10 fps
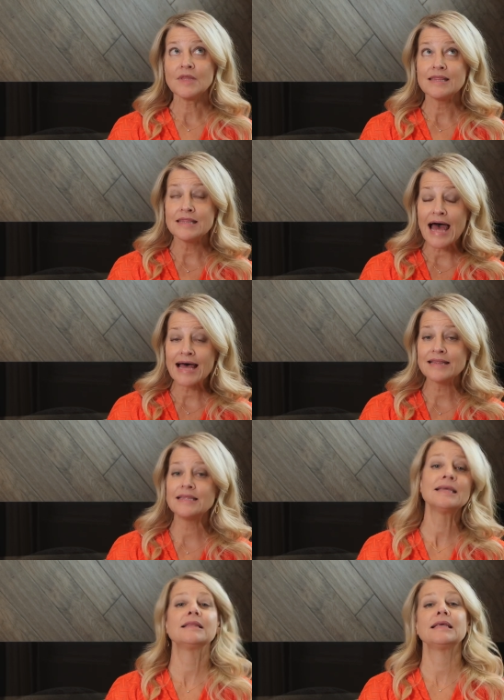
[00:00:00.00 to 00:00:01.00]
That
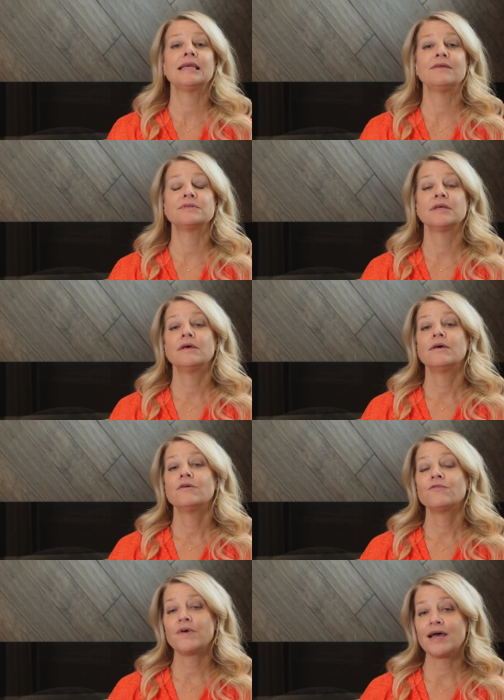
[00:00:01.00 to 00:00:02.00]
then leaves
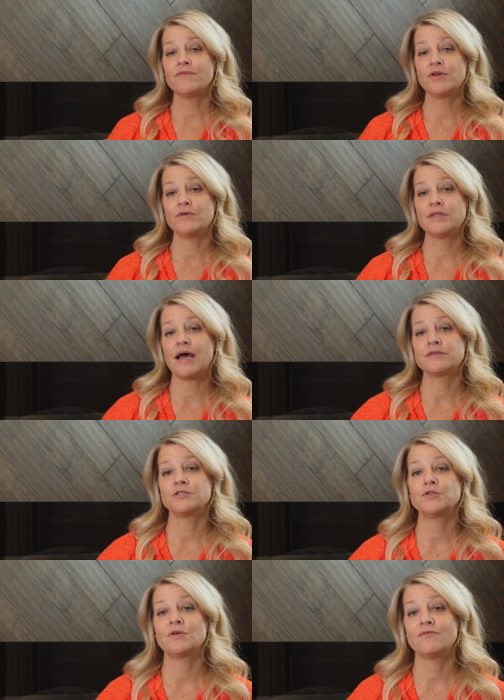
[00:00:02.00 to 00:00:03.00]

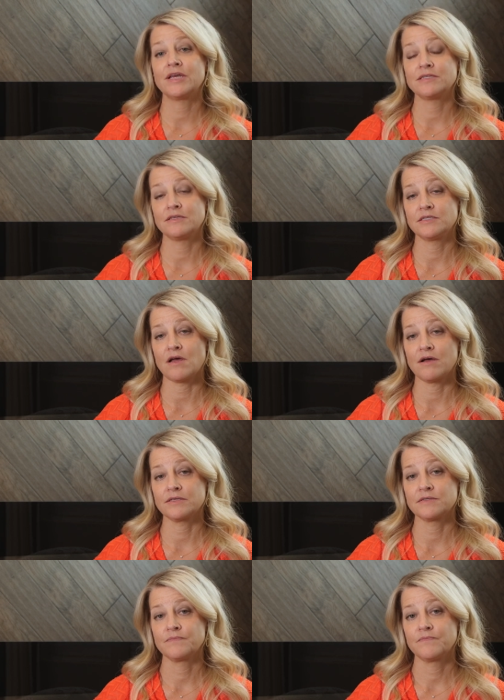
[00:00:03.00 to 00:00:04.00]
$500,000 to invest in
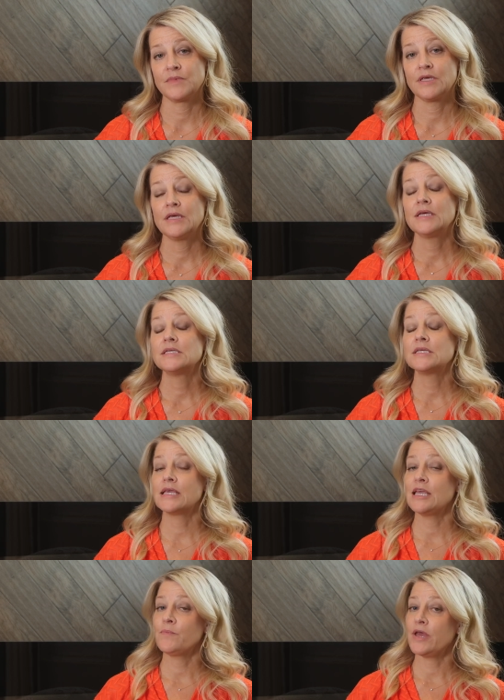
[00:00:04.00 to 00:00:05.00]
stocks. To
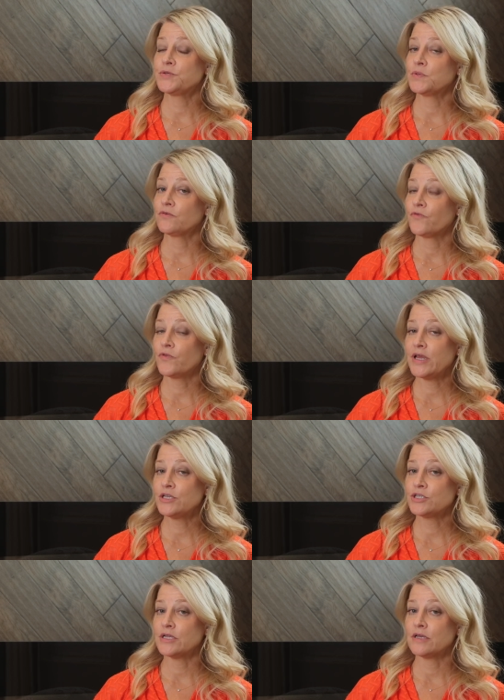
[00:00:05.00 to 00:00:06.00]
keep pace with
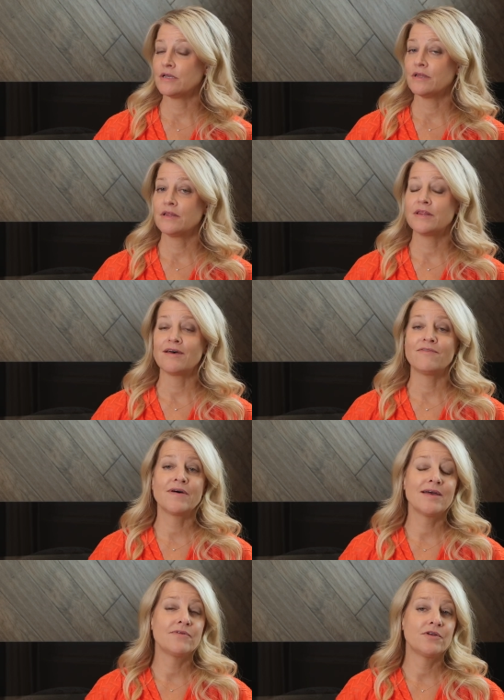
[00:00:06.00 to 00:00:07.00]
inflation, that
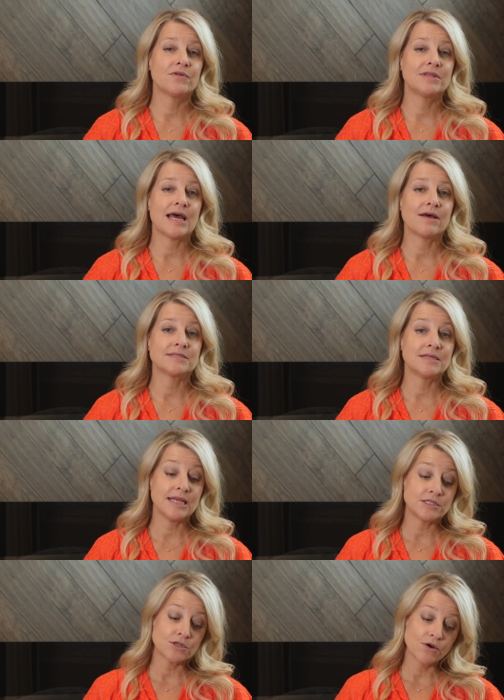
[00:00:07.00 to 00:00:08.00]
$500,000
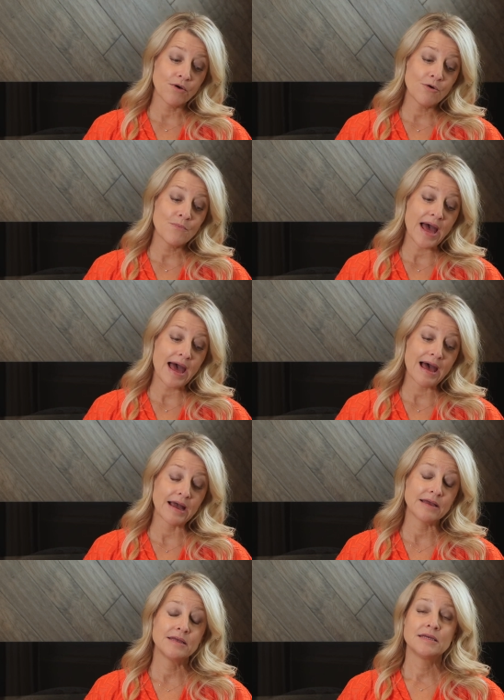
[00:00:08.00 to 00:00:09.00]
needs to grow
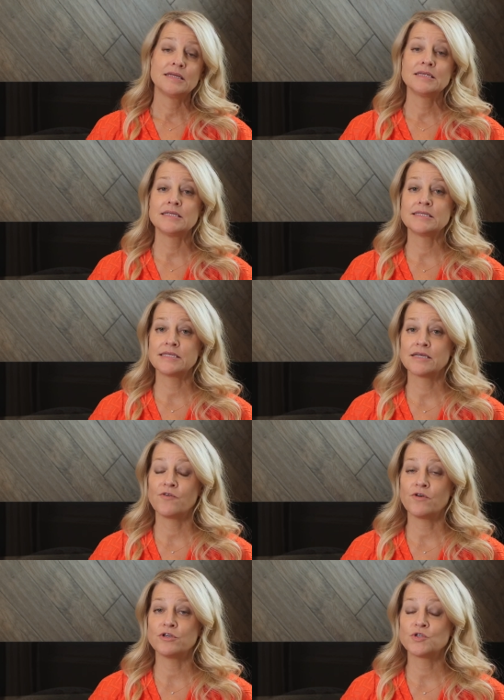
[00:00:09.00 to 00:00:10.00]
back to
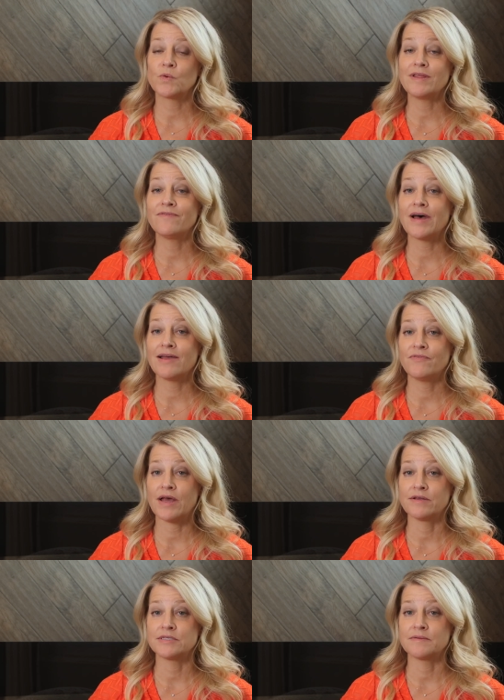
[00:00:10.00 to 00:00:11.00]

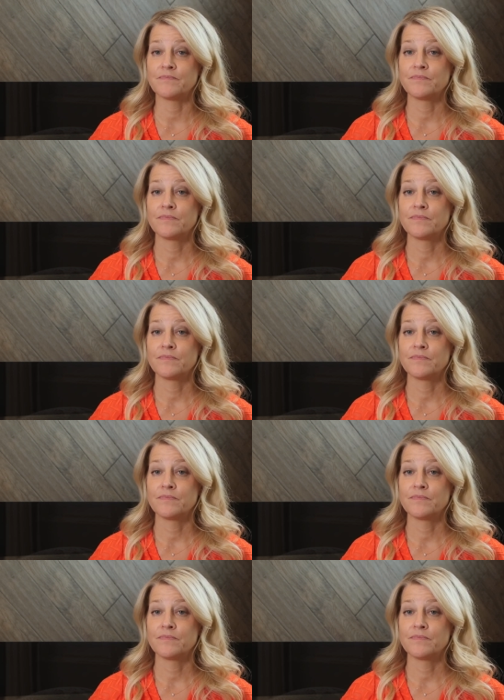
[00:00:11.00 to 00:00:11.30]
$625,000.